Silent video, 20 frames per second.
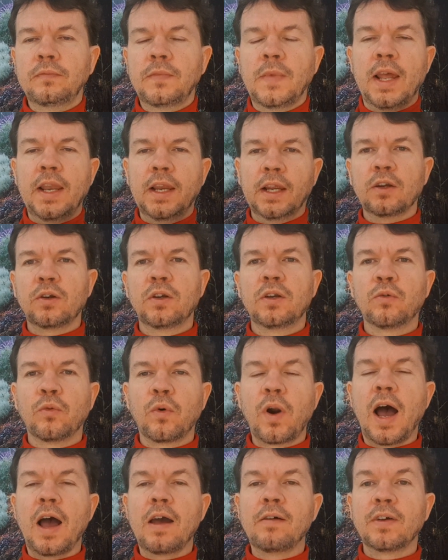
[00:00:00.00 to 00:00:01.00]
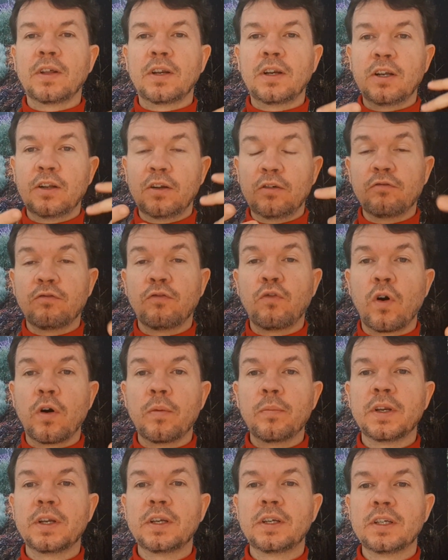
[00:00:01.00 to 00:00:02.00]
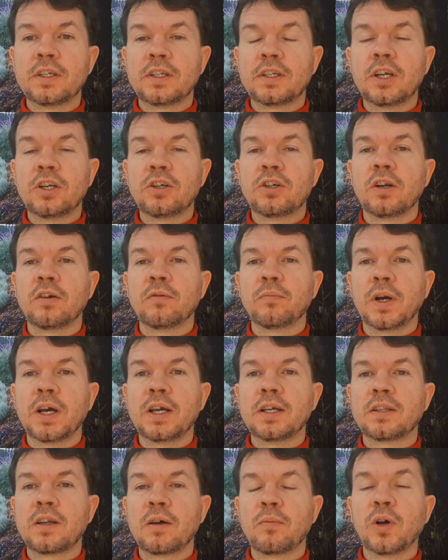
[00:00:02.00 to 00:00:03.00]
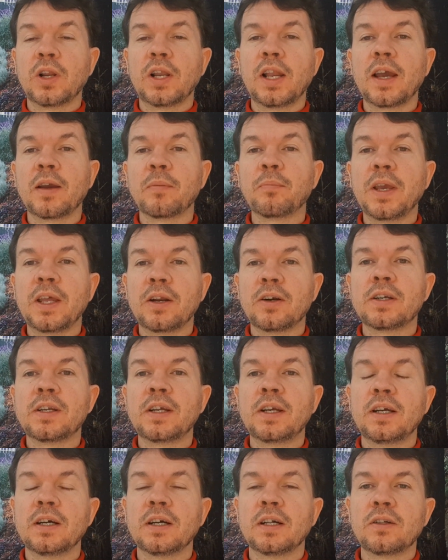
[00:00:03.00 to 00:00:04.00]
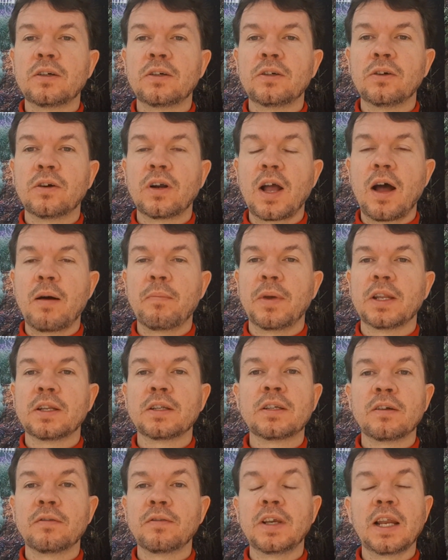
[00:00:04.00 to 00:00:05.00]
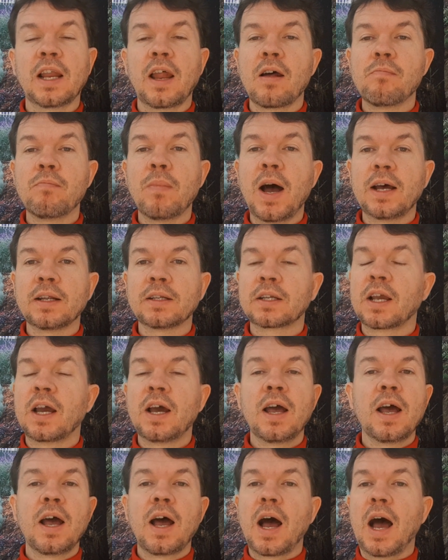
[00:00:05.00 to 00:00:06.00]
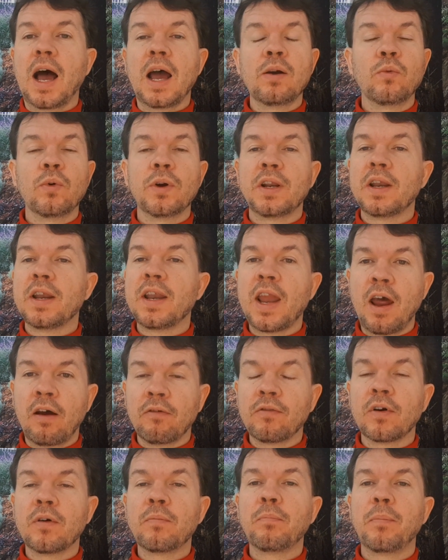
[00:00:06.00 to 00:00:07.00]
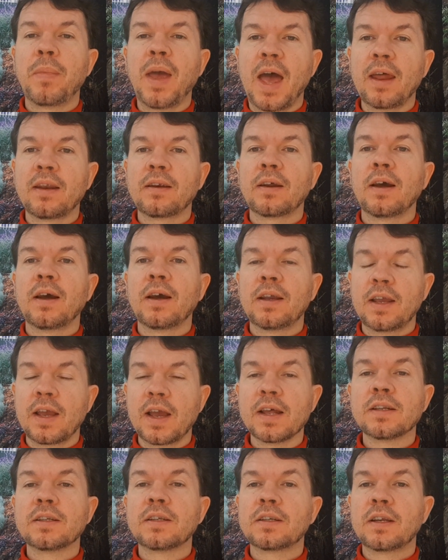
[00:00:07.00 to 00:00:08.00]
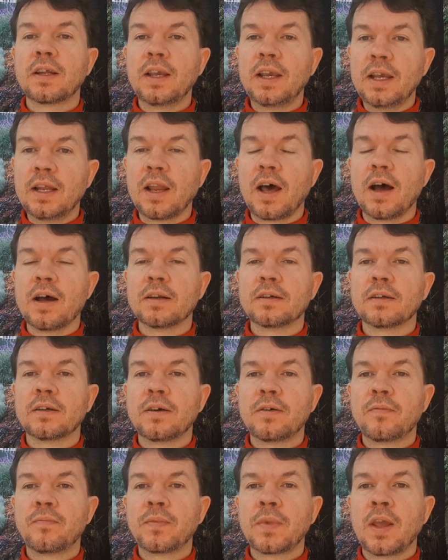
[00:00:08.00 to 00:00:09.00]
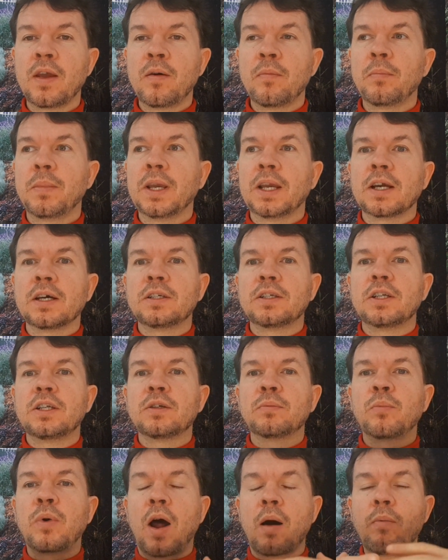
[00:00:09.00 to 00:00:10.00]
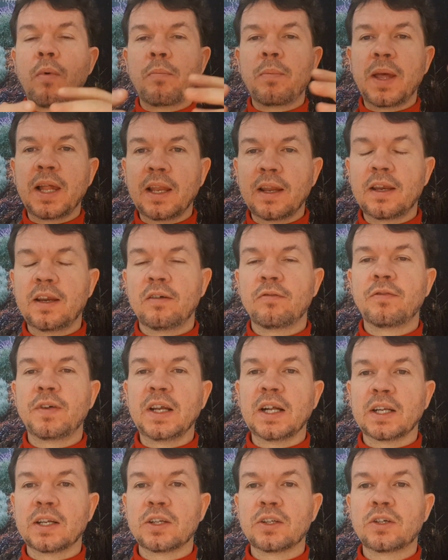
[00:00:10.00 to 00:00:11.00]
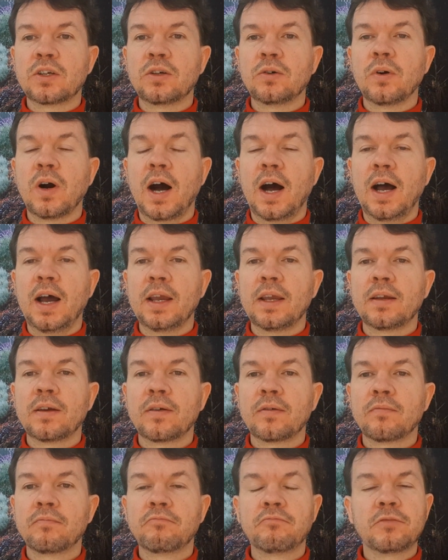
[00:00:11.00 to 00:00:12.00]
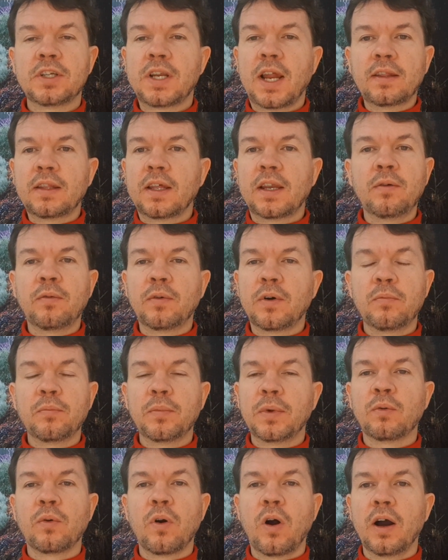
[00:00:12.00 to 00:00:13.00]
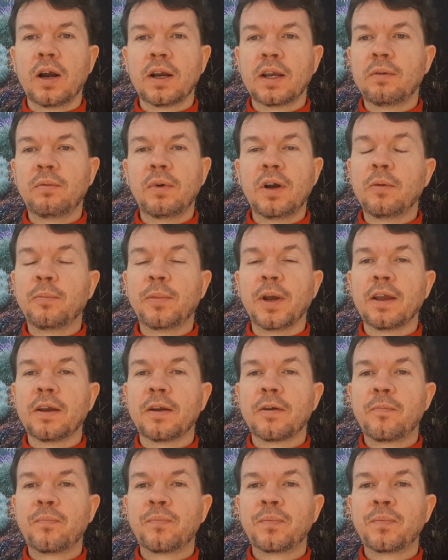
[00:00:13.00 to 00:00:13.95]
And it can arrive at an informed decision by someone like Peter Thiel, who comments of Elon Musk, "I would never bet against Elon because his probability field is too high." It's not that he won't be wrong. He will be.